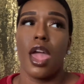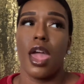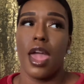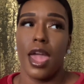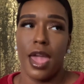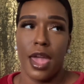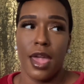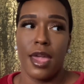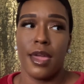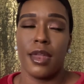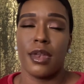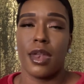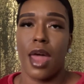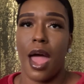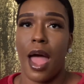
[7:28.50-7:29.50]

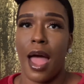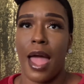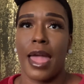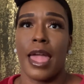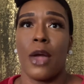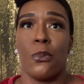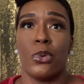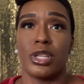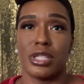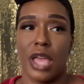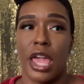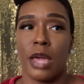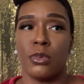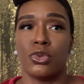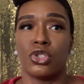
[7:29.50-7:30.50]
And I was
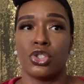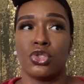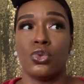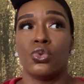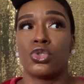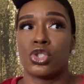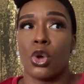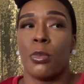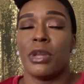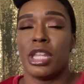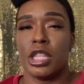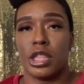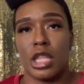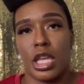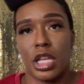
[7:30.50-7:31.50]
able to do so many
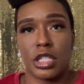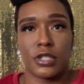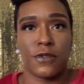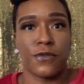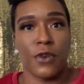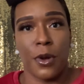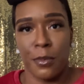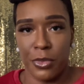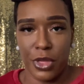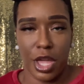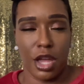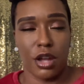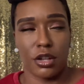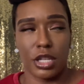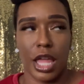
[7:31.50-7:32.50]
things from
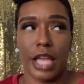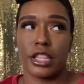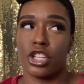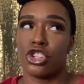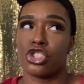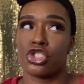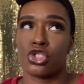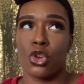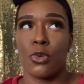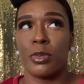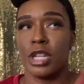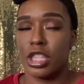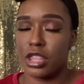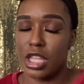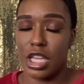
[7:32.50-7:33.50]
there. Like, there's so many
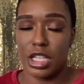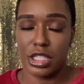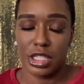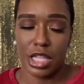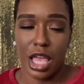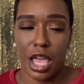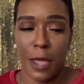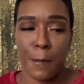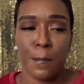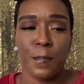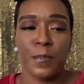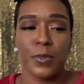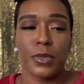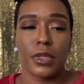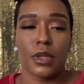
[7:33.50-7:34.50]
things that
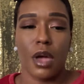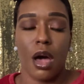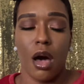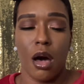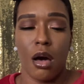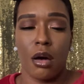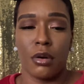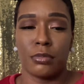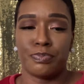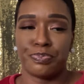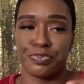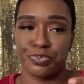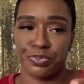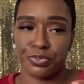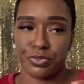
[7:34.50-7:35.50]
kind
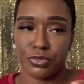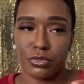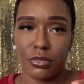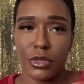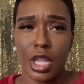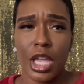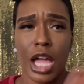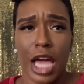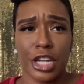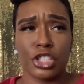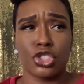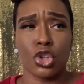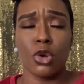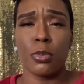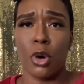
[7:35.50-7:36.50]
of
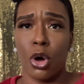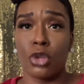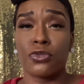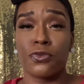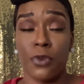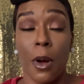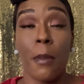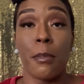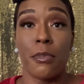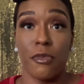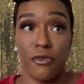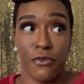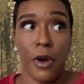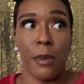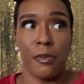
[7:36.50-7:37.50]
snowballed
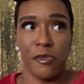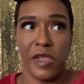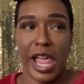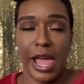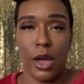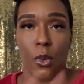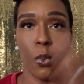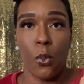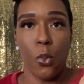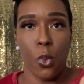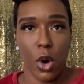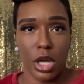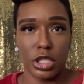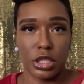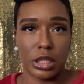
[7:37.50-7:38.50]
from that
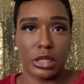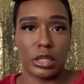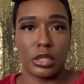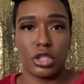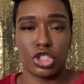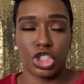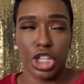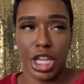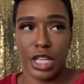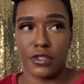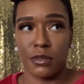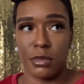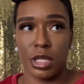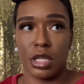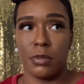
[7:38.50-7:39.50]
one chance
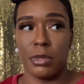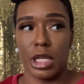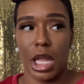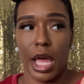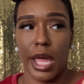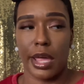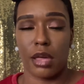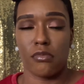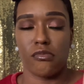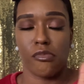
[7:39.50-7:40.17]
of me to be like,